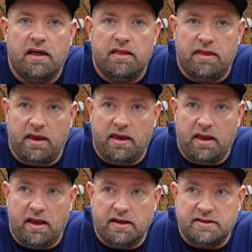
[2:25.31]

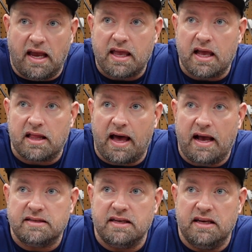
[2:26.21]
The second
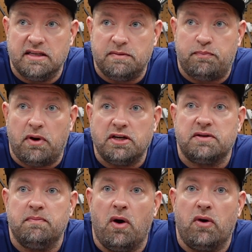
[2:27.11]
class is
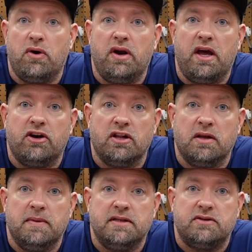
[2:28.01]
brushed motor, and you're
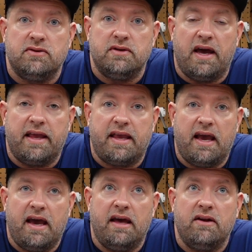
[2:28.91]
limited to
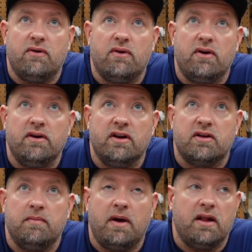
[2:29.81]
NiCad or
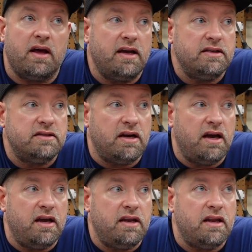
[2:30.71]
nickel metal
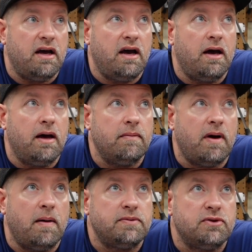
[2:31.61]
hydride,
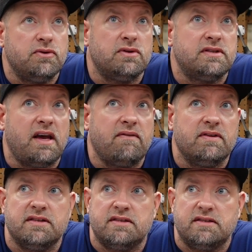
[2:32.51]
up to
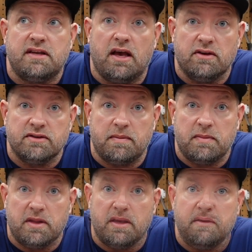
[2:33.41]
7 cells, I
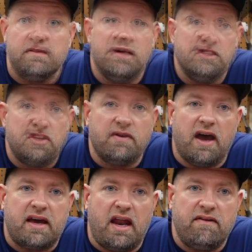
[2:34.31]
believe. So you've
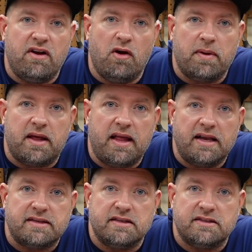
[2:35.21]
got kind of an open
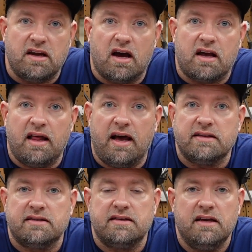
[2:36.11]
class and a stock
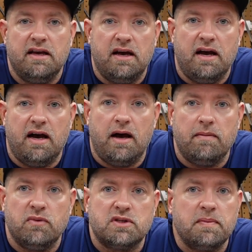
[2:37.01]
class,
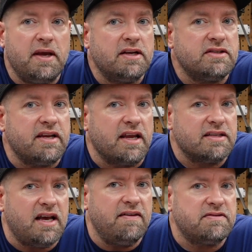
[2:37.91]
which would be interesting because
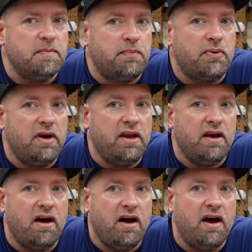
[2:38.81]
I have some pretty
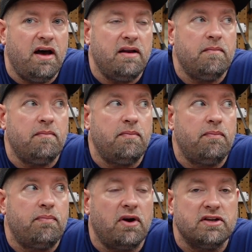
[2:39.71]
hot
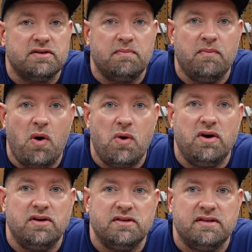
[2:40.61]
brushed
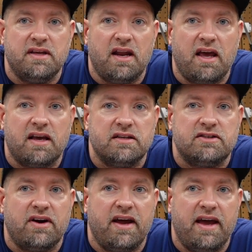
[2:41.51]
motors that I could
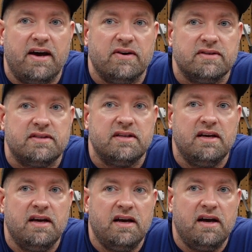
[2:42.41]
try out.
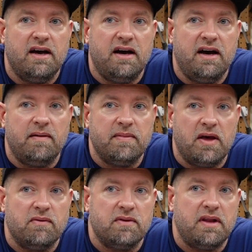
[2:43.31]

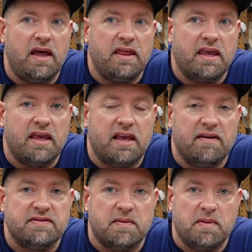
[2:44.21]
That would, I think,
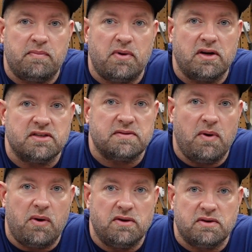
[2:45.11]
give some of the brushless
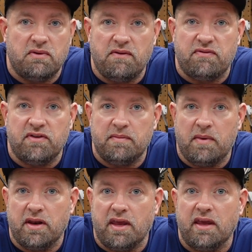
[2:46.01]
motors a run for their
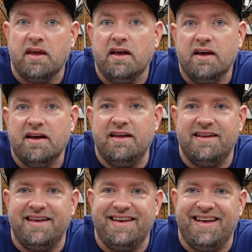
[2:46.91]
money.
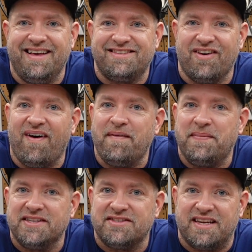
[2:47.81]
So it might be
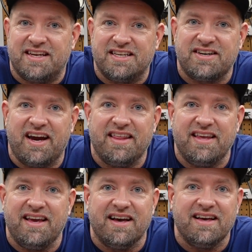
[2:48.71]
interesting to try
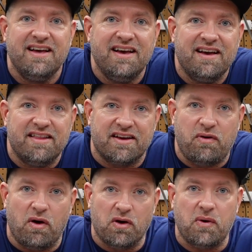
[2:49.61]
the
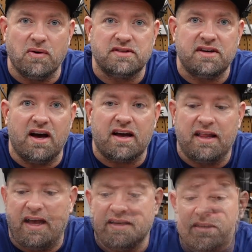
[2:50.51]
quote-unquote stock
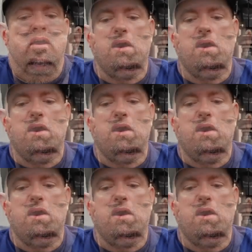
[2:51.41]
class.